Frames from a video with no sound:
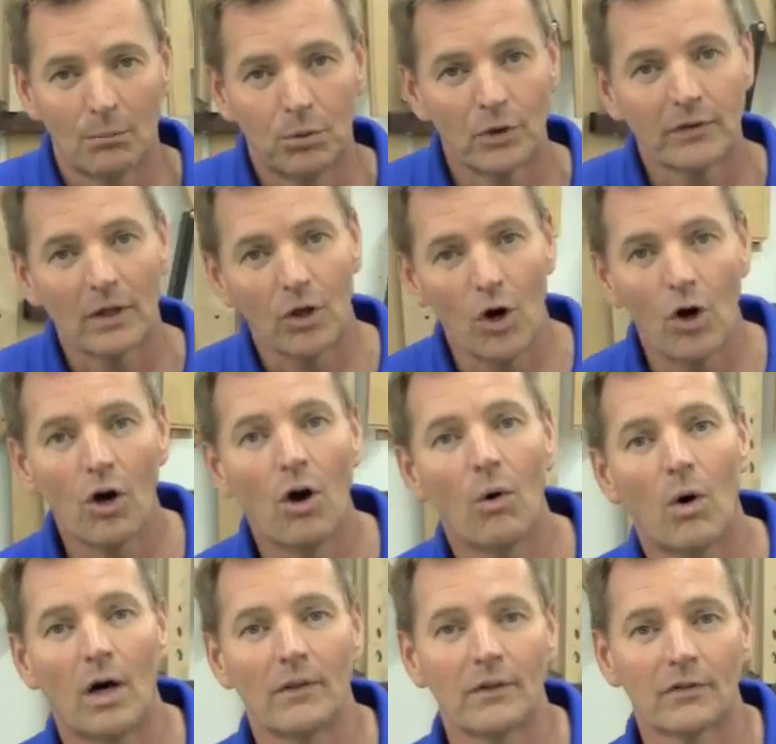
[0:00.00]
put the logo
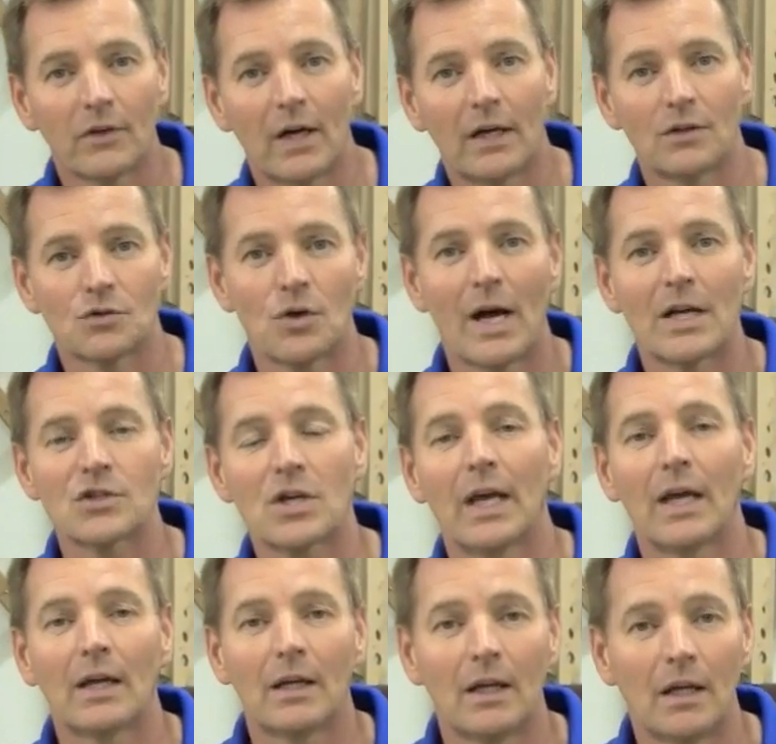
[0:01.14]
on the side of the trash
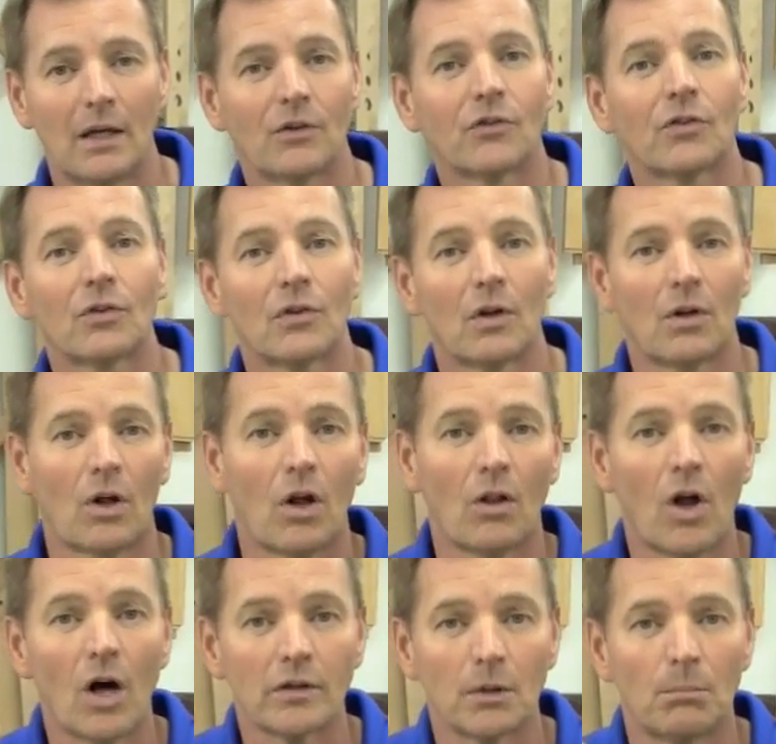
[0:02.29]
can, and
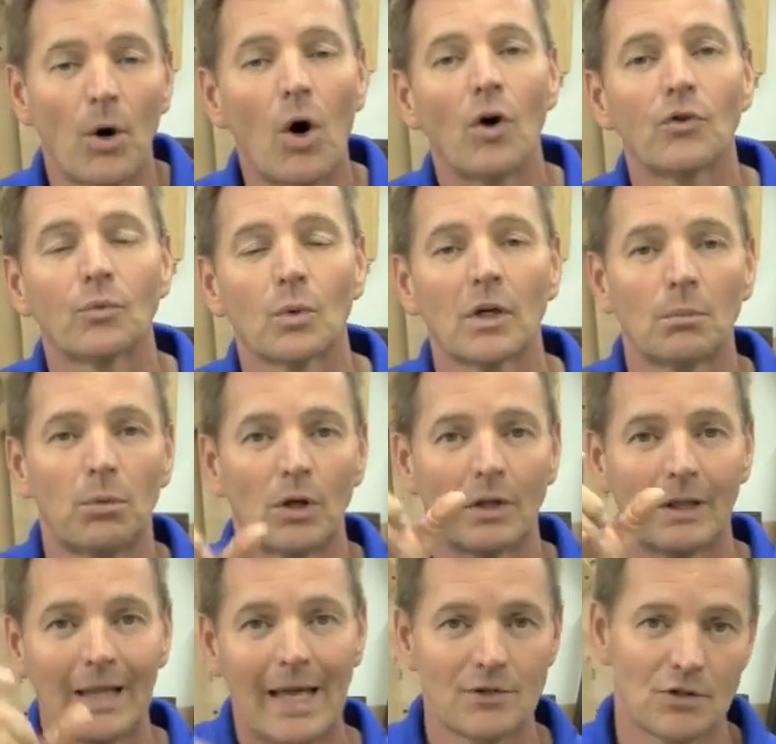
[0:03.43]
along the post we're going to
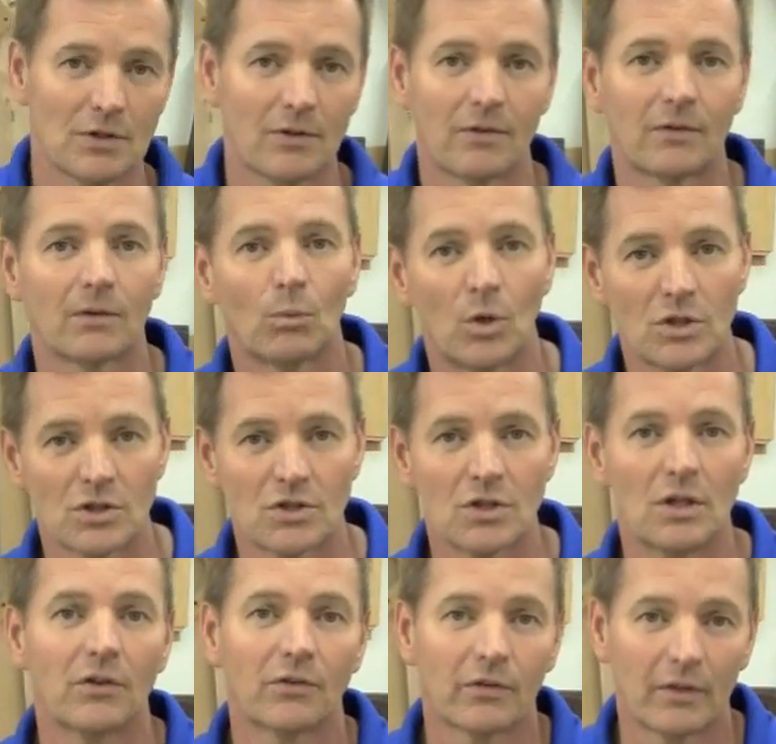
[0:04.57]
put Legends,
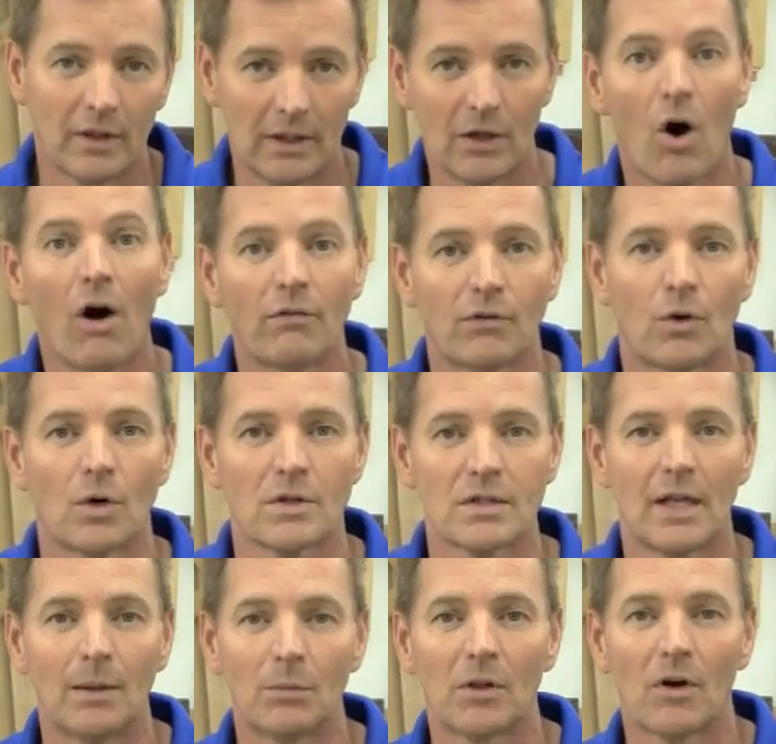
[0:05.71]
which is the golf course
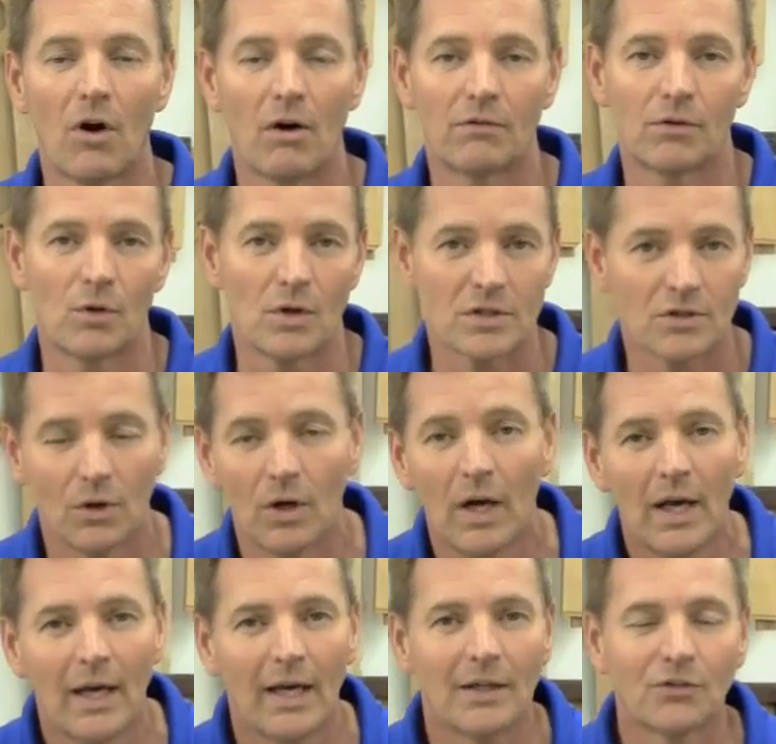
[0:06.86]
name of the golf course. So
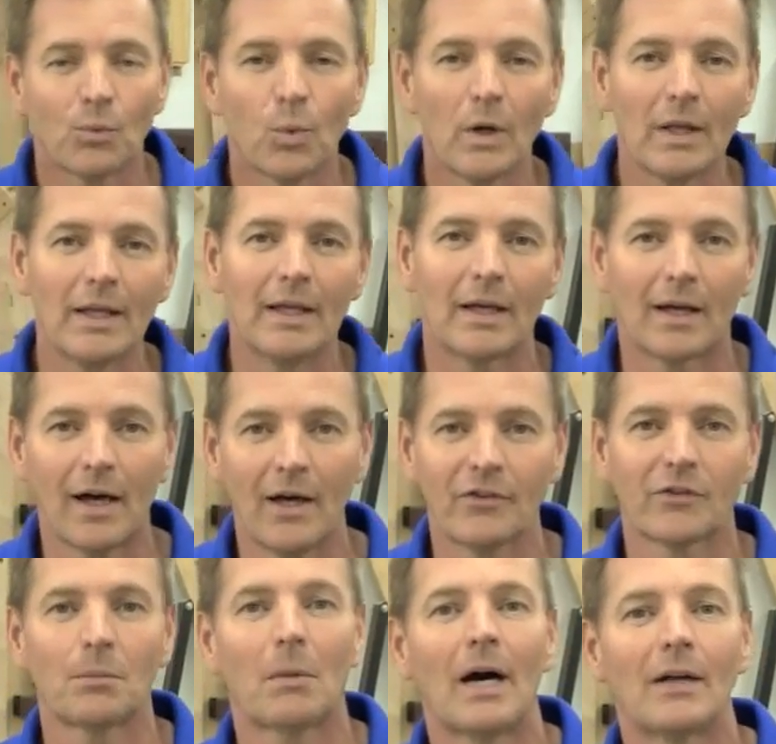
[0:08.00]
it's really a
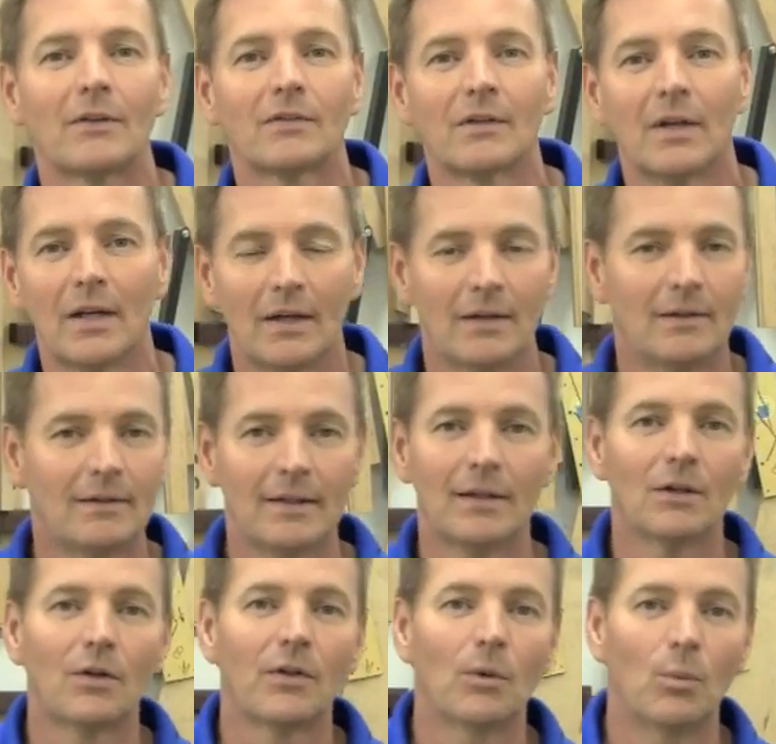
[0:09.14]
customized
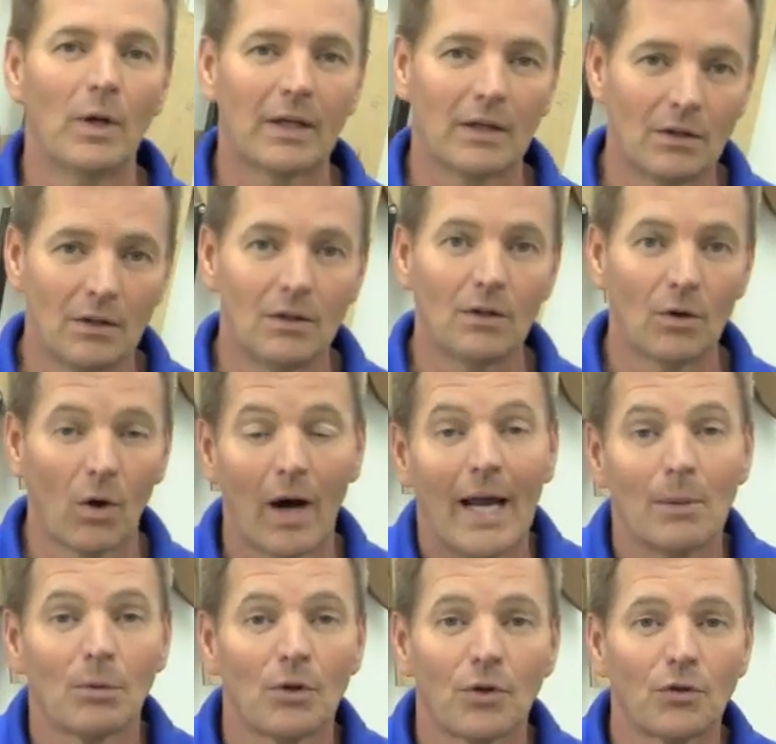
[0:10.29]
deal that we are
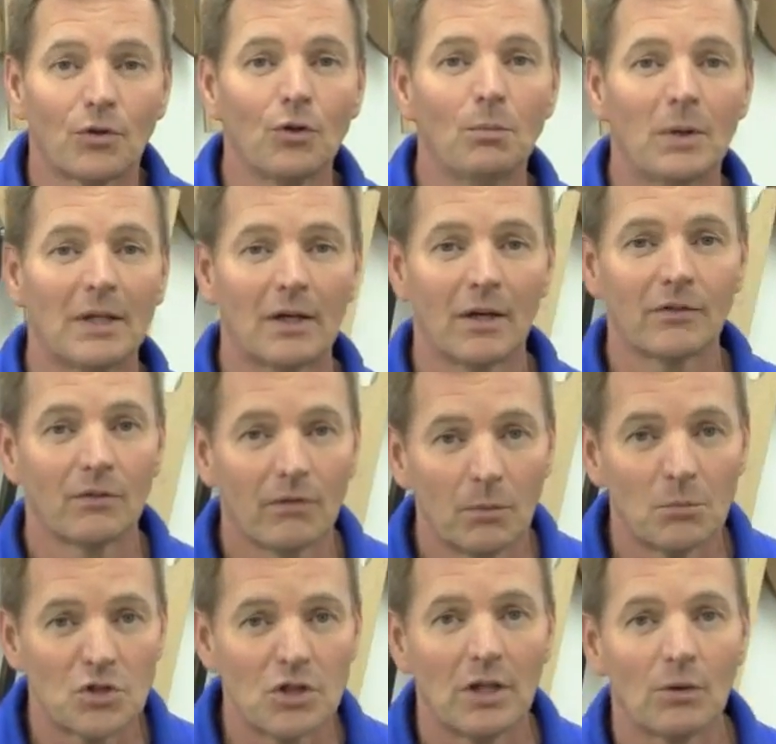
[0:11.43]
able to do because of the
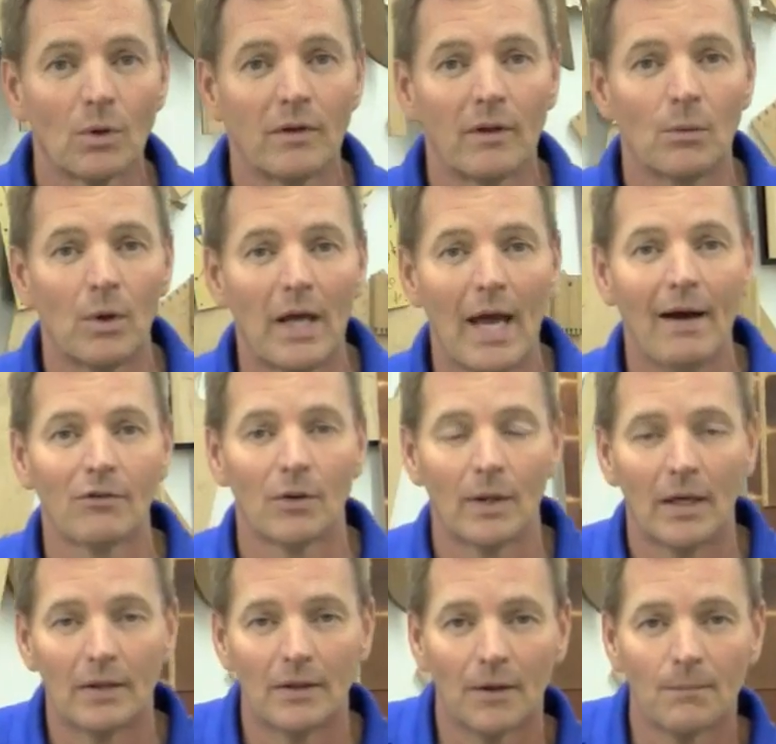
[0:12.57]
machinery that we have
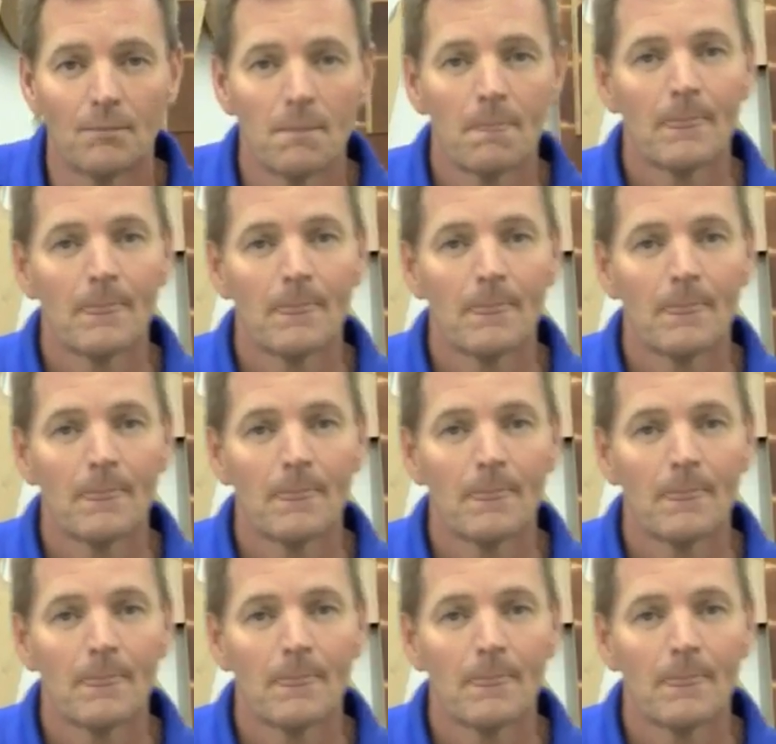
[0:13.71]
around here.